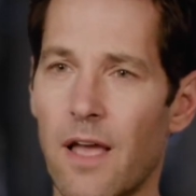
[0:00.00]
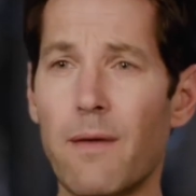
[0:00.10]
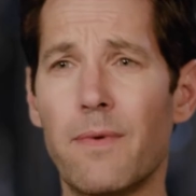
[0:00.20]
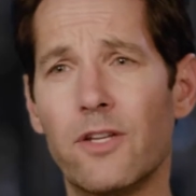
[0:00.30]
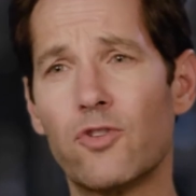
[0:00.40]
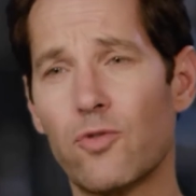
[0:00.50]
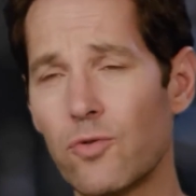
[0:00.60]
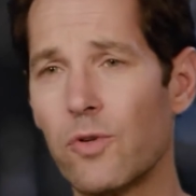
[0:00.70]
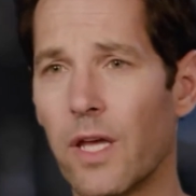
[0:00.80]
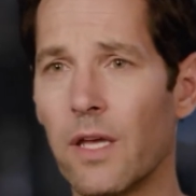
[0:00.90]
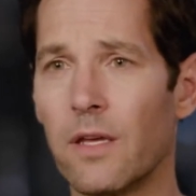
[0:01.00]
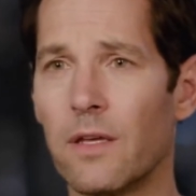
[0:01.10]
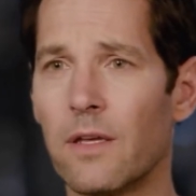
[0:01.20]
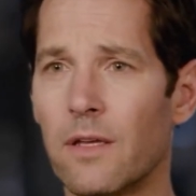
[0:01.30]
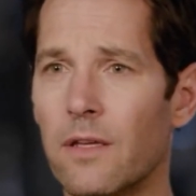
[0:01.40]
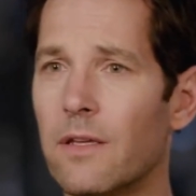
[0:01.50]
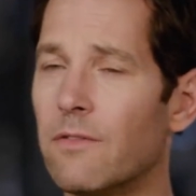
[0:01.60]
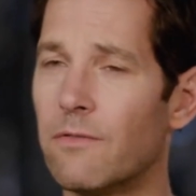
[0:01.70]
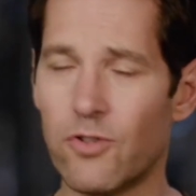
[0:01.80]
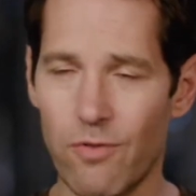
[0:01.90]
I mean, truly,
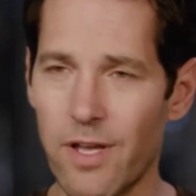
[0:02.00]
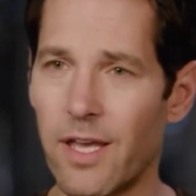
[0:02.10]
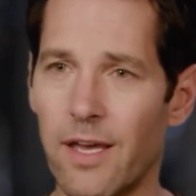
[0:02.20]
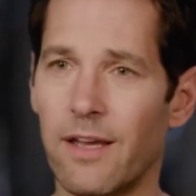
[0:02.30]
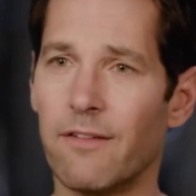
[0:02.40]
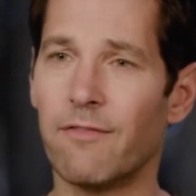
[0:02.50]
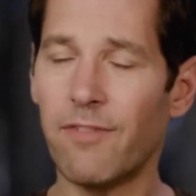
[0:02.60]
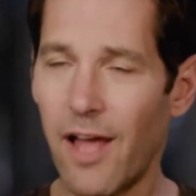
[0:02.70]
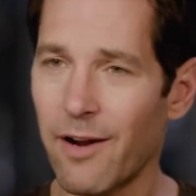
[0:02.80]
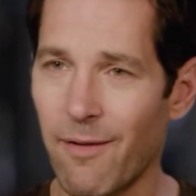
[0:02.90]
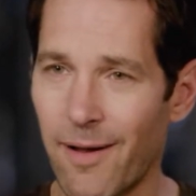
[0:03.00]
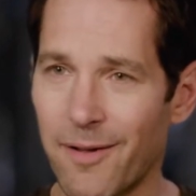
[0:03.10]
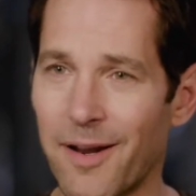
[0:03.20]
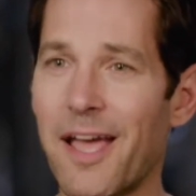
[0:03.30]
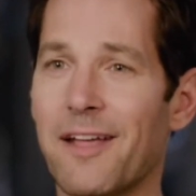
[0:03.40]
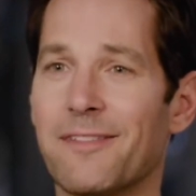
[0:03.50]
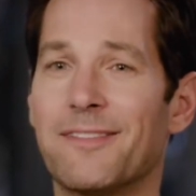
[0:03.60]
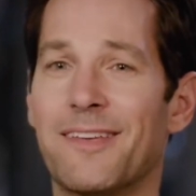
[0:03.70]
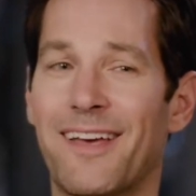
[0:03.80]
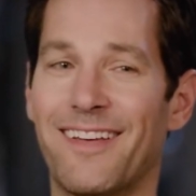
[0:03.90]
shrinking and flying around on
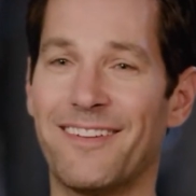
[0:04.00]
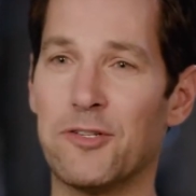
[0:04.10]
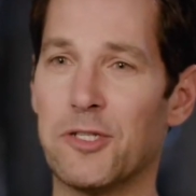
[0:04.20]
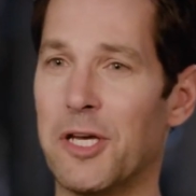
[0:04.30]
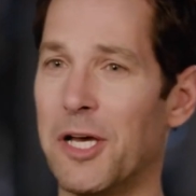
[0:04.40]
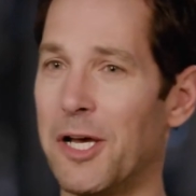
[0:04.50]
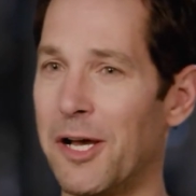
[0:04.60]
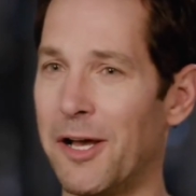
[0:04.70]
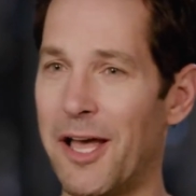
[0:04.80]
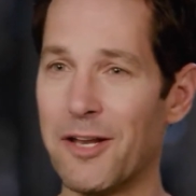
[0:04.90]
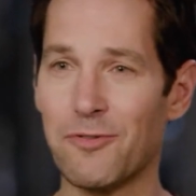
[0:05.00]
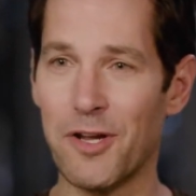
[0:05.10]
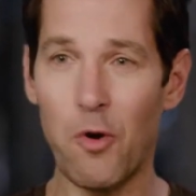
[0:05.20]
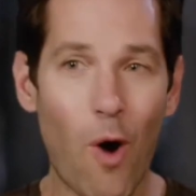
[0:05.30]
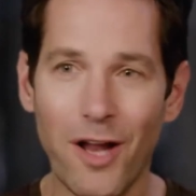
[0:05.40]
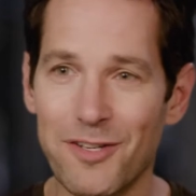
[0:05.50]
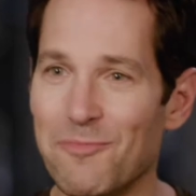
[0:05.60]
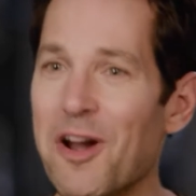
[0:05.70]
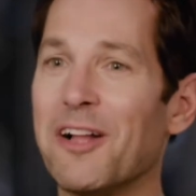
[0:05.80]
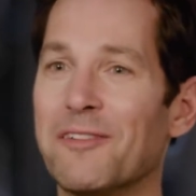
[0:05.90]
ants and entering
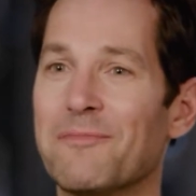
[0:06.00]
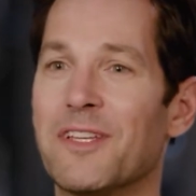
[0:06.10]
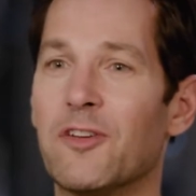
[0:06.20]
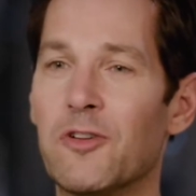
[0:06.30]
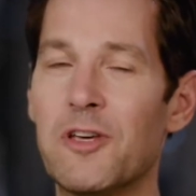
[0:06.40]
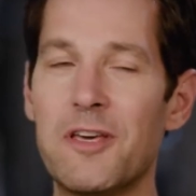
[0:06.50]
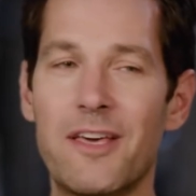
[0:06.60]
quantum realms and